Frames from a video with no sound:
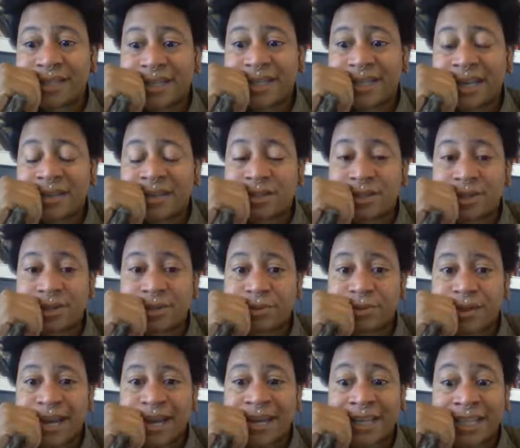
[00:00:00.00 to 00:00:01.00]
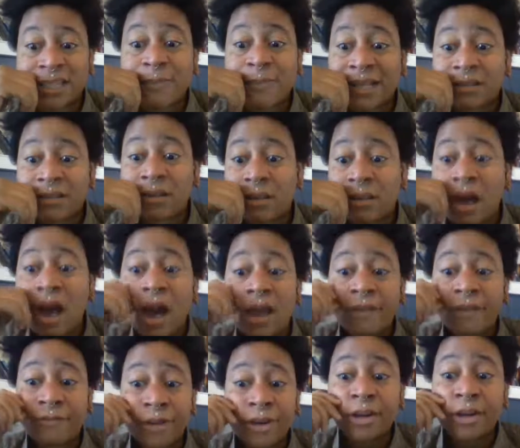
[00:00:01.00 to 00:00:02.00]
I tend to. I expect a lot.
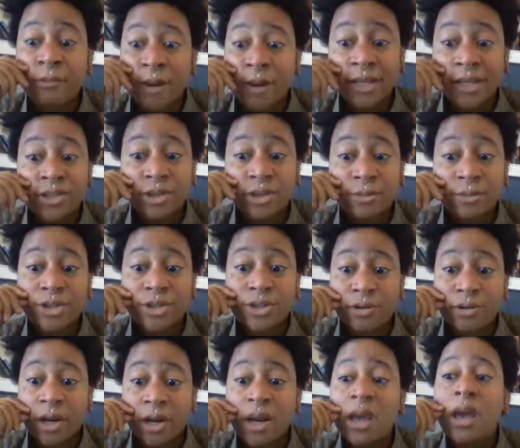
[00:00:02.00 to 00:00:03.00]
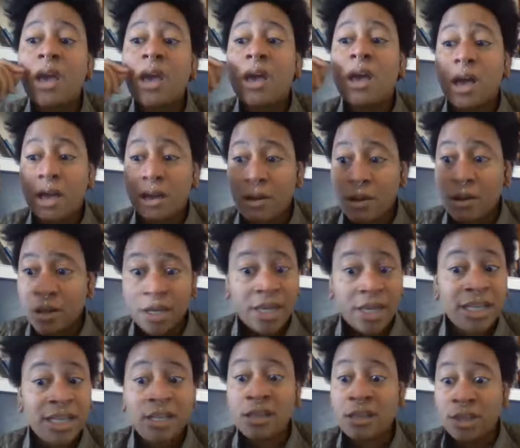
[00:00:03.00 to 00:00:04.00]
If you're going to write super short,
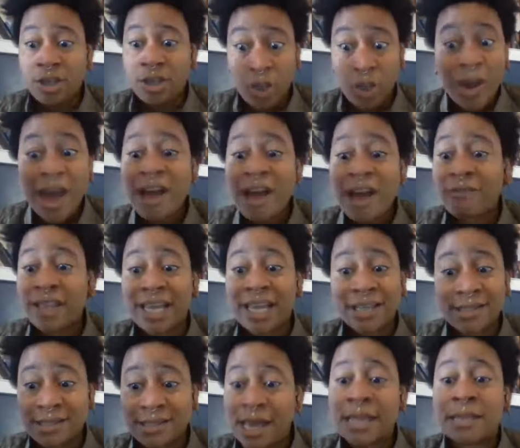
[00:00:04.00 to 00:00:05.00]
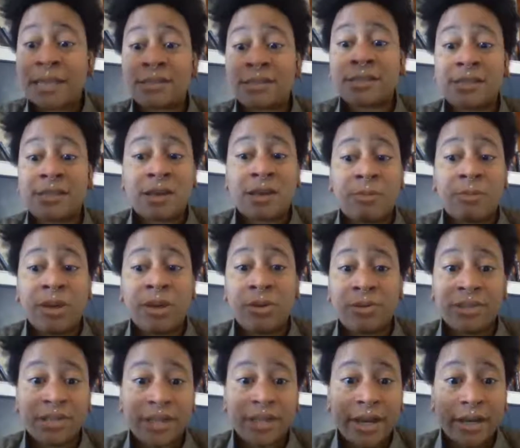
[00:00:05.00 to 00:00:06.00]
you have like a sentence to tell me who
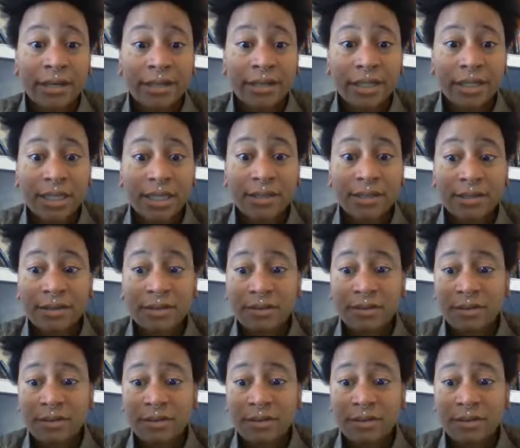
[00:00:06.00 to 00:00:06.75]
this character is.